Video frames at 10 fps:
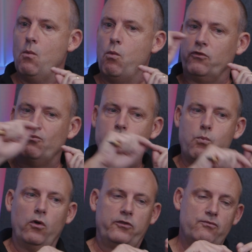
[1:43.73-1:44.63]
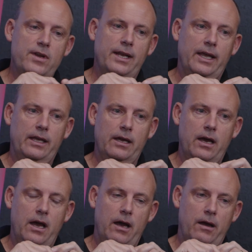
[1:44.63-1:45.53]
What's really
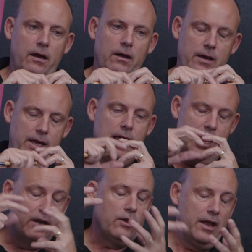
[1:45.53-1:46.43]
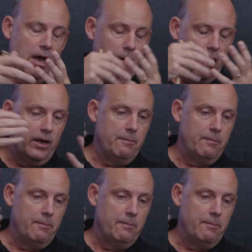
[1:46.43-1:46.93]
an